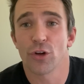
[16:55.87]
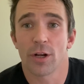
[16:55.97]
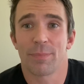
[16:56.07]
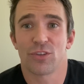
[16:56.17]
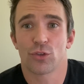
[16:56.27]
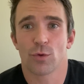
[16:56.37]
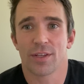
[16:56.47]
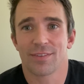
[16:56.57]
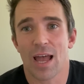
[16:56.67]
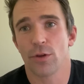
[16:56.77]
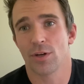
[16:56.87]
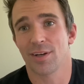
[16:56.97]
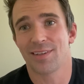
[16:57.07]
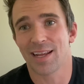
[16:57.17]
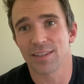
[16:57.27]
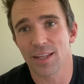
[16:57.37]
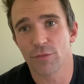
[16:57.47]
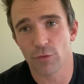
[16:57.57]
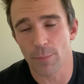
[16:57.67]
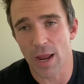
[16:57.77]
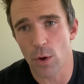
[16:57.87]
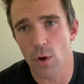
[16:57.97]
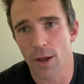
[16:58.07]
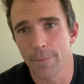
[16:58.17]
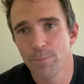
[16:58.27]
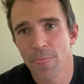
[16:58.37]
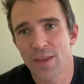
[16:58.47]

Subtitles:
You're going to be stressed out. You're going to take a lift from now on.